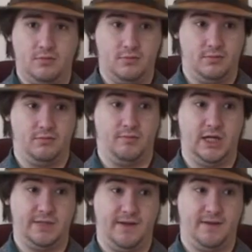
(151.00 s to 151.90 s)

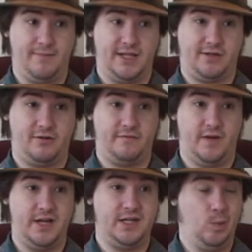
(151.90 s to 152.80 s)
Reminds me of the Massacre
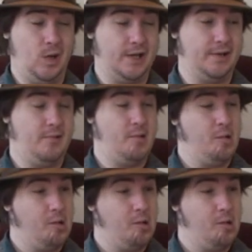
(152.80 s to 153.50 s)
of 91.